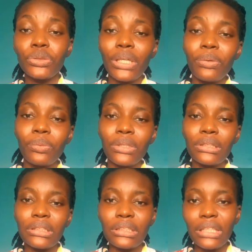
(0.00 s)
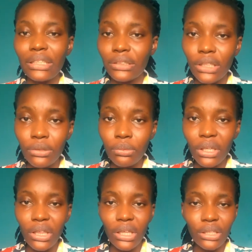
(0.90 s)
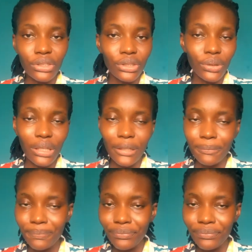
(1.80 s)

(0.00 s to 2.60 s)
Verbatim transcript: do it at once and get done with it, so that